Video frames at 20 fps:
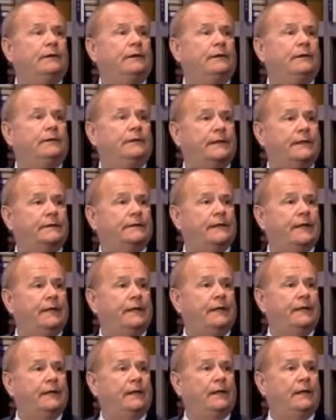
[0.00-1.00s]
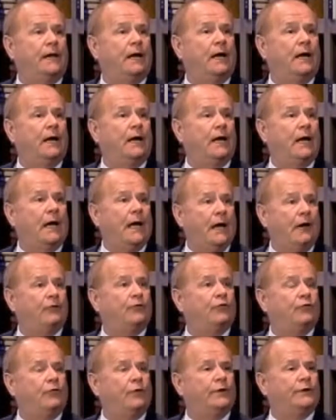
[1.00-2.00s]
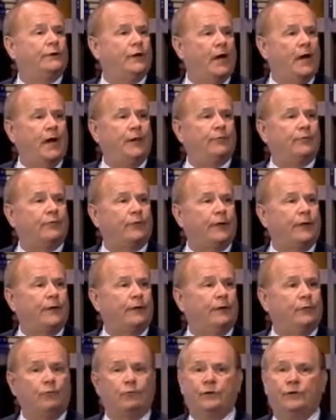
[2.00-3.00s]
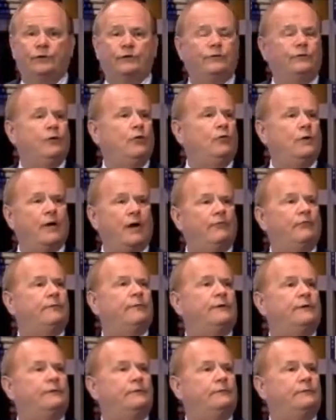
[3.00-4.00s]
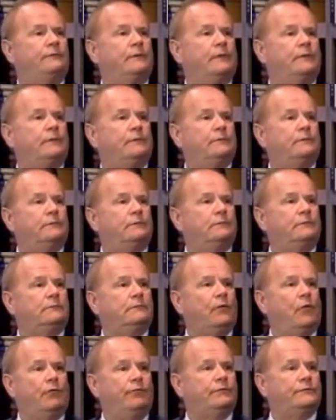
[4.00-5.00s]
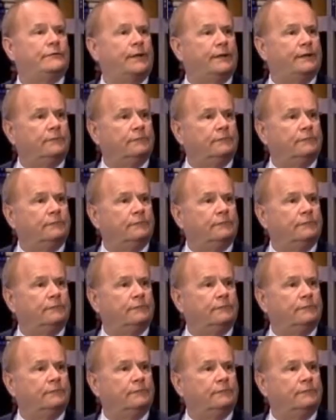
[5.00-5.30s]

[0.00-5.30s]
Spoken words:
dictate how they're going to operate with no government oversight.